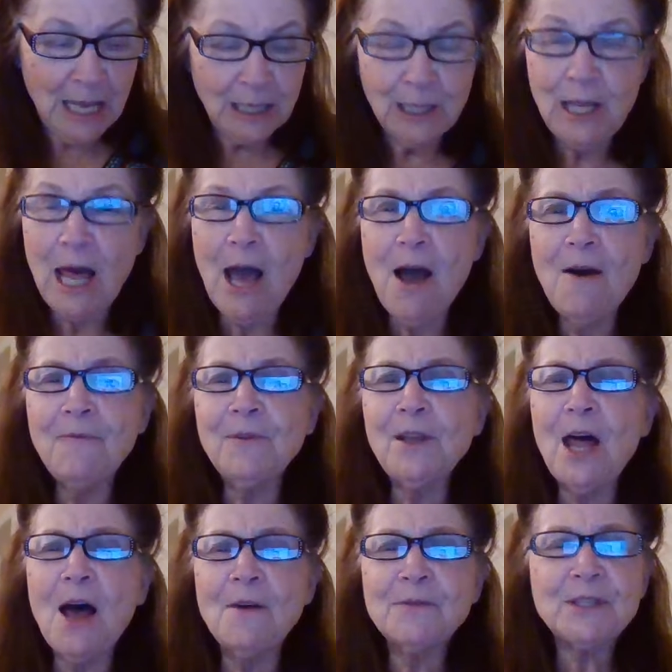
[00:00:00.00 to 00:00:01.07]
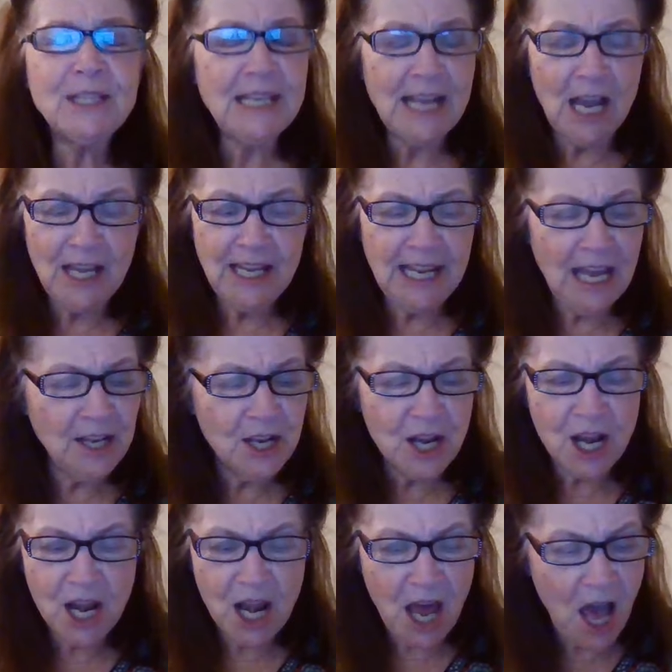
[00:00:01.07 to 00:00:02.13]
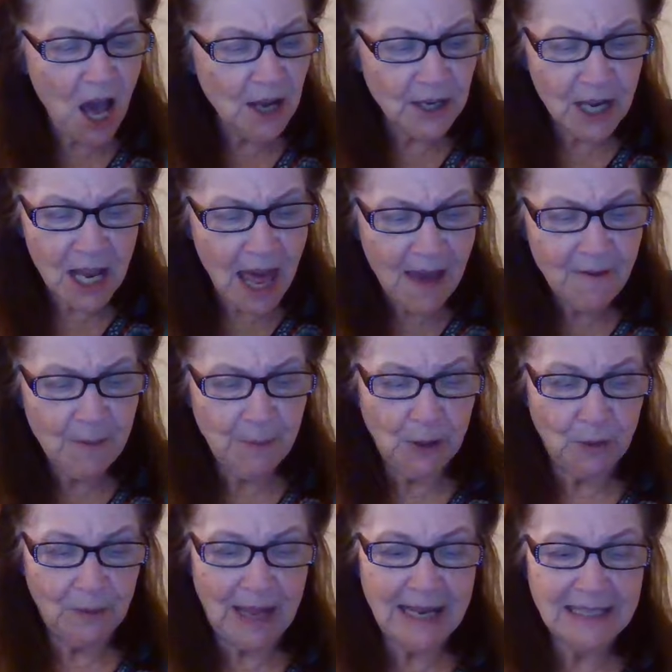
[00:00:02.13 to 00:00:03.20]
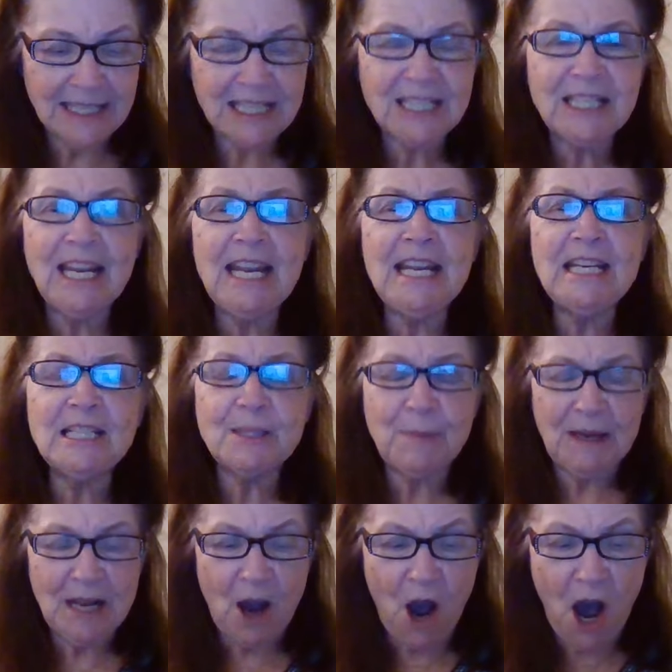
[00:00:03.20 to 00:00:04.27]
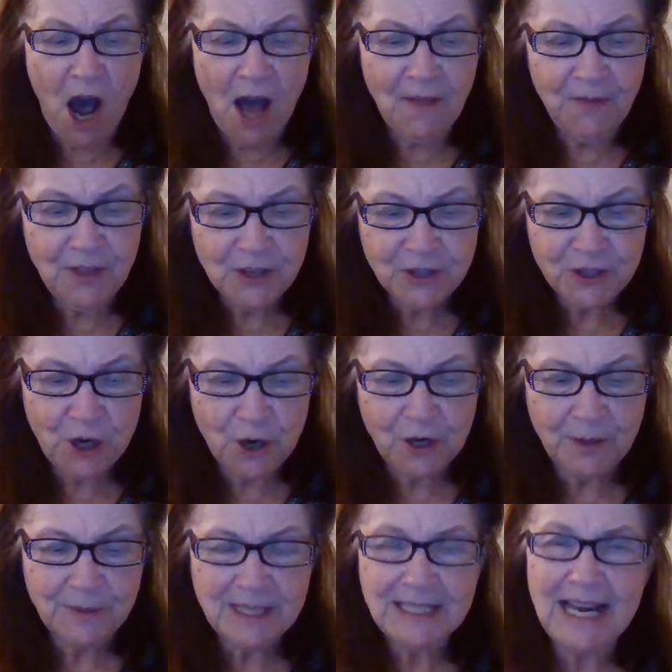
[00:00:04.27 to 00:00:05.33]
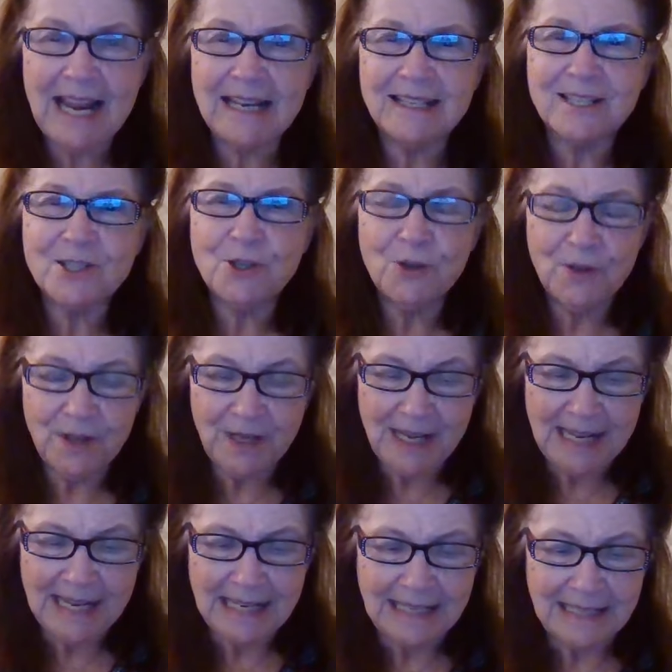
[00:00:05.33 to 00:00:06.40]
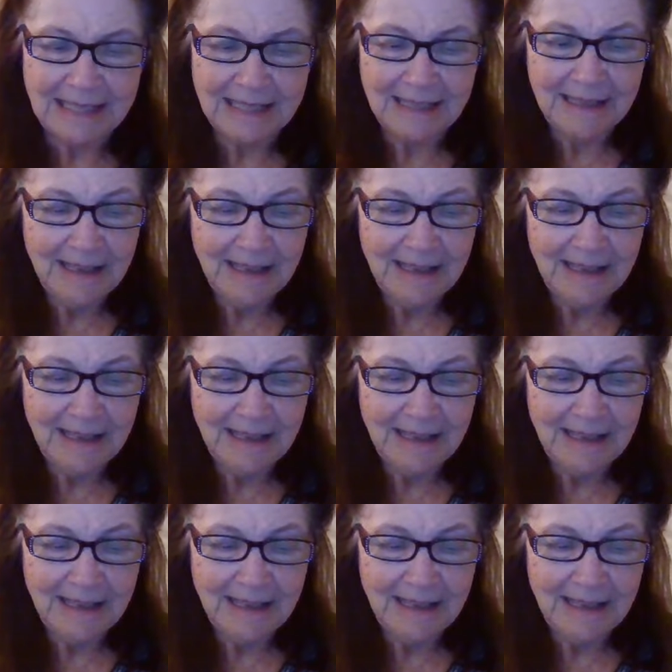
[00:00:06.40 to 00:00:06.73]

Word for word: Love loves the unlovable and sees beyond the circumstance to the need.